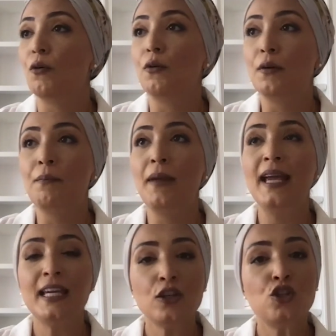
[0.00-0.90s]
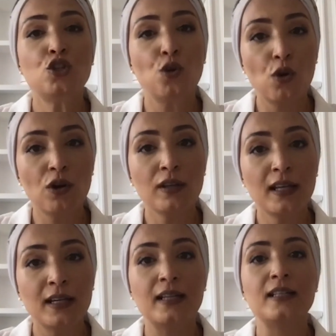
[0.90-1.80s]
making sure
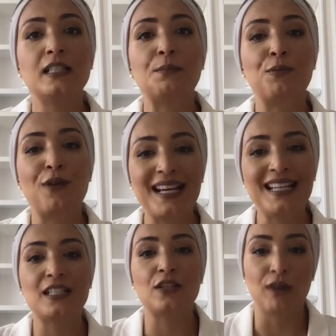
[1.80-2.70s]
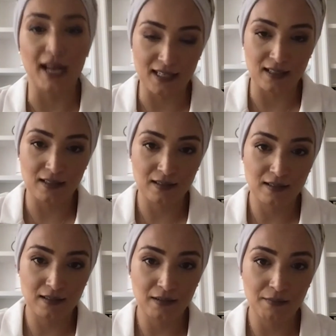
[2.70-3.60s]
that it is priced right,
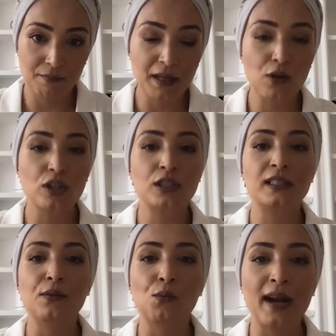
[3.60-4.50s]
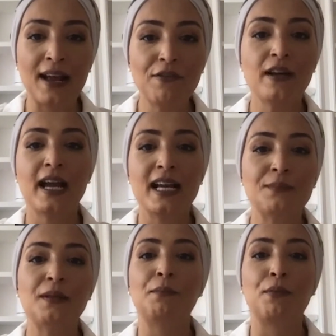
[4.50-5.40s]
because whatever has
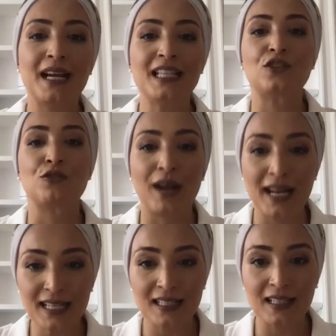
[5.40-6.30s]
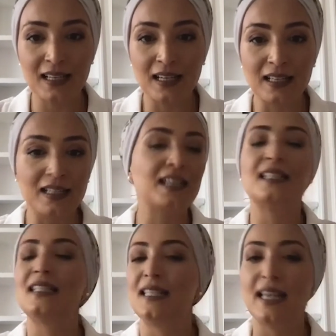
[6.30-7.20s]
been priced right
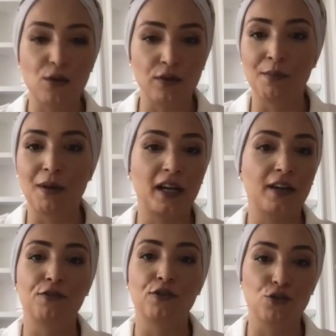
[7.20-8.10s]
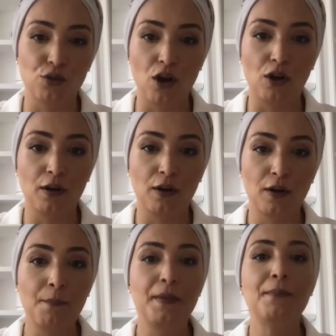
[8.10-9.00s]
doesn't stay on the market for too long.
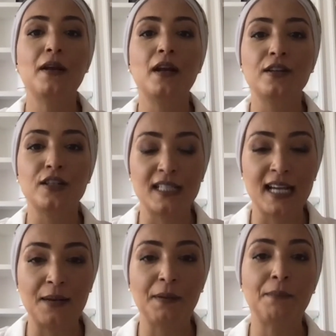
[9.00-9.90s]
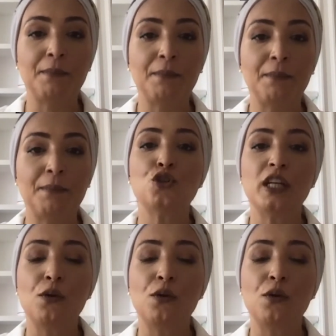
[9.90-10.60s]
People understand, people are usually